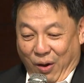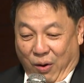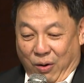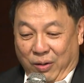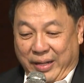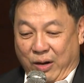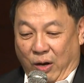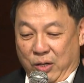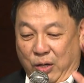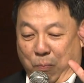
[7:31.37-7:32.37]
Or they
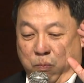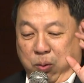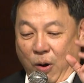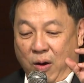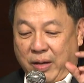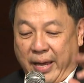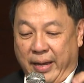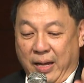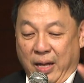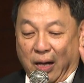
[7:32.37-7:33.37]
call you a blockhead,